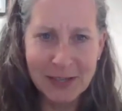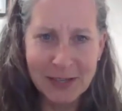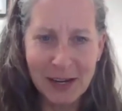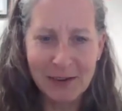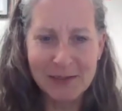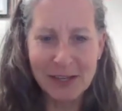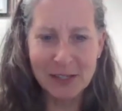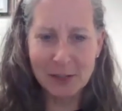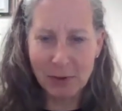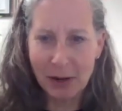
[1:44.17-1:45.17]
And I've
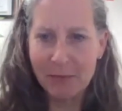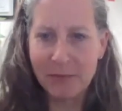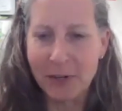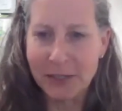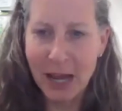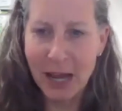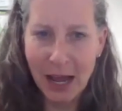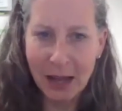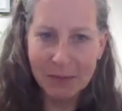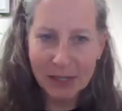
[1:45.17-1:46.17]
set you up for a
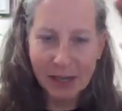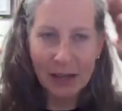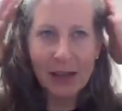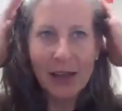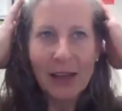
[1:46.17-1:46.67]
time to,